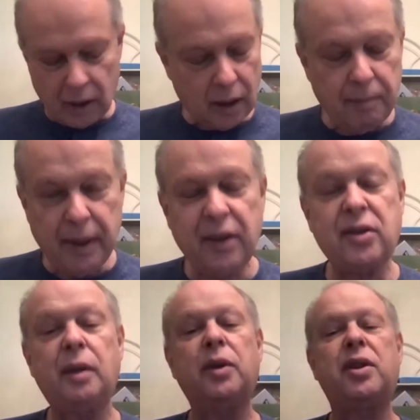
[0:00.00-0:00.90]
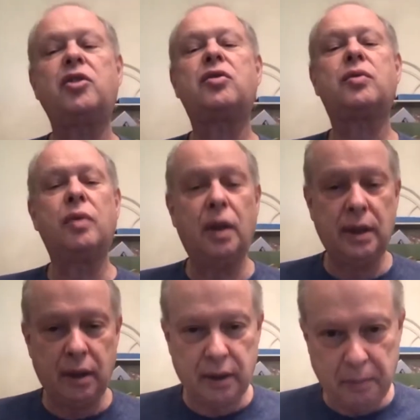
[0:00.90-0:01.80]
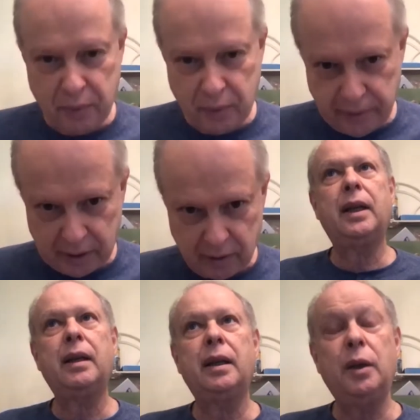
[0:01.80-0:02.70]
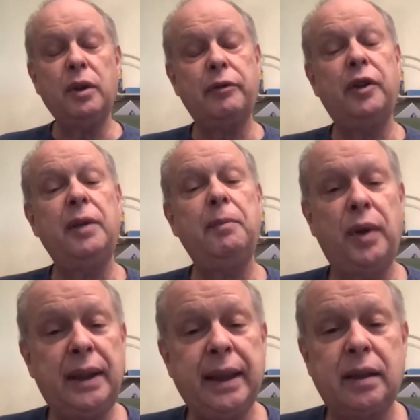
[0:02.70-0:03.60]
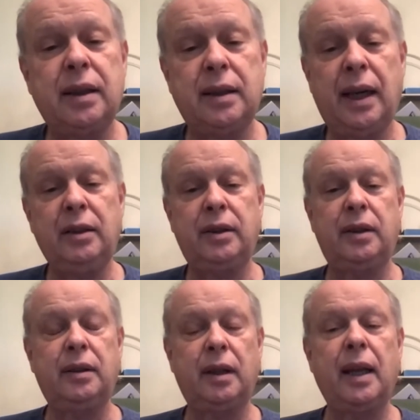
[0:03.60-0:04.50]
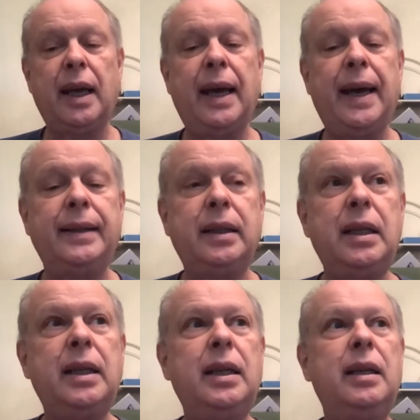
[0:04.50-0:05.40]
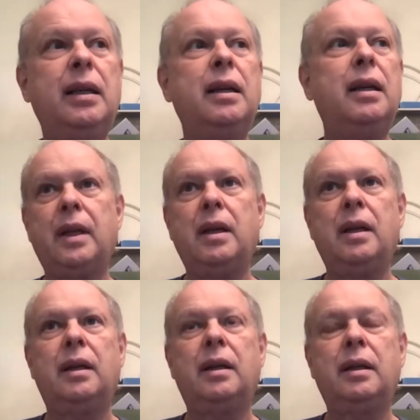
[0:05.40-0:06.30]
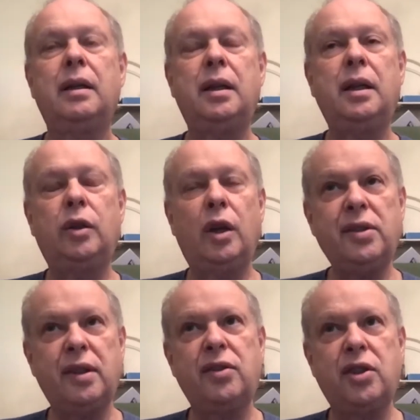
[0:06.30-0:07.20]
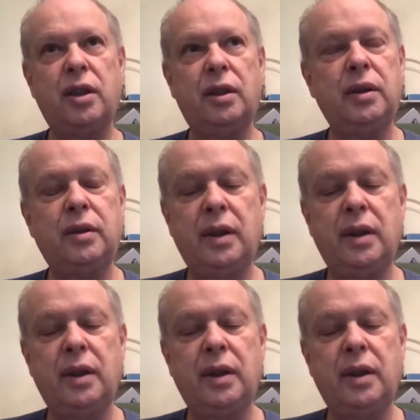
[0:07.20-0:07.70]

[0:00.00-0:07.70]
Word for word: medicine was extraordinarily primitive. He was a very brilliant doctor, and he, he lost his children to a